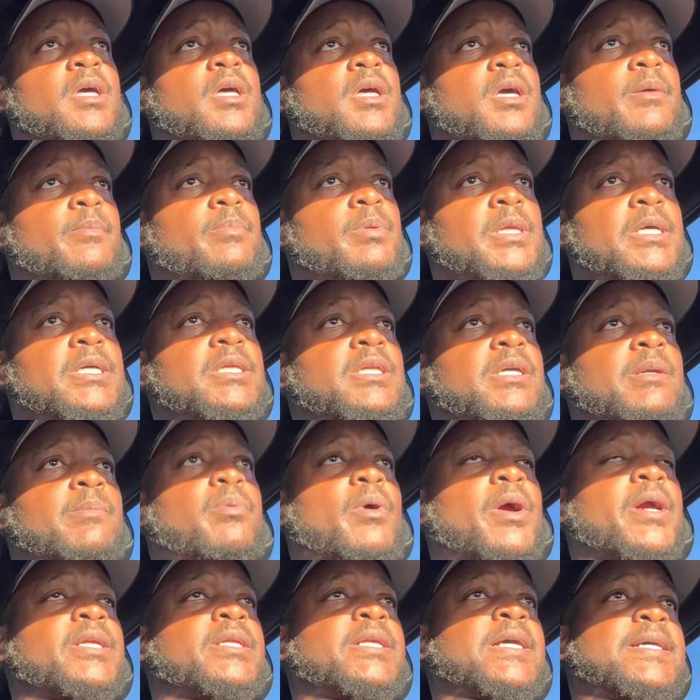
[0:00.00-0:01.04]
completely
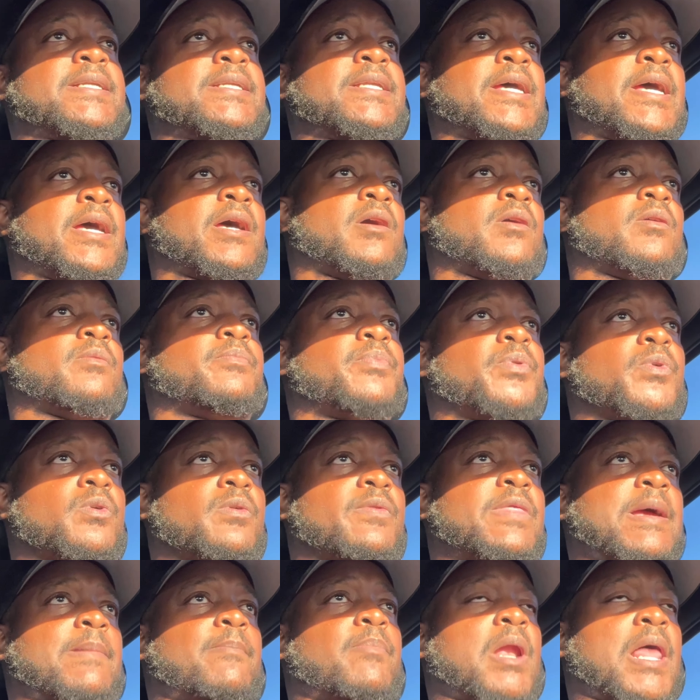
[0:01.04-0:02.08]
break that down, pull
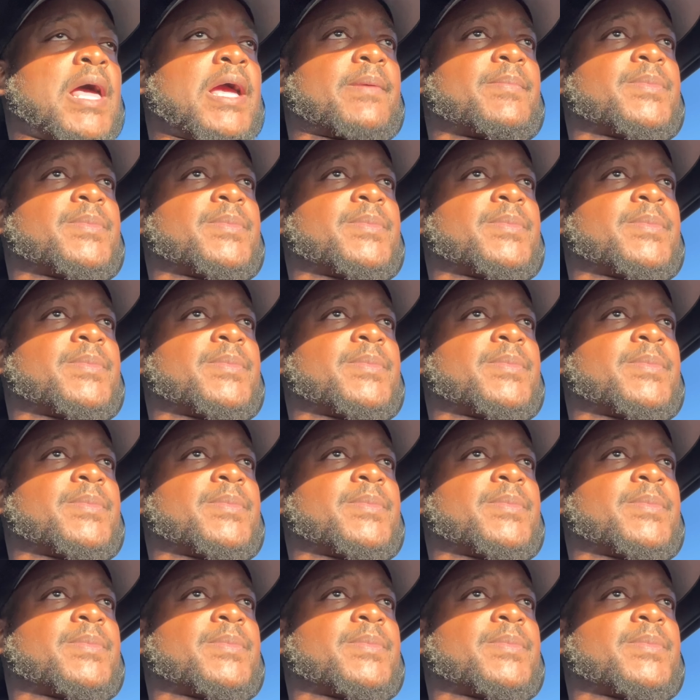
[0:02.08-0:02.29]
that black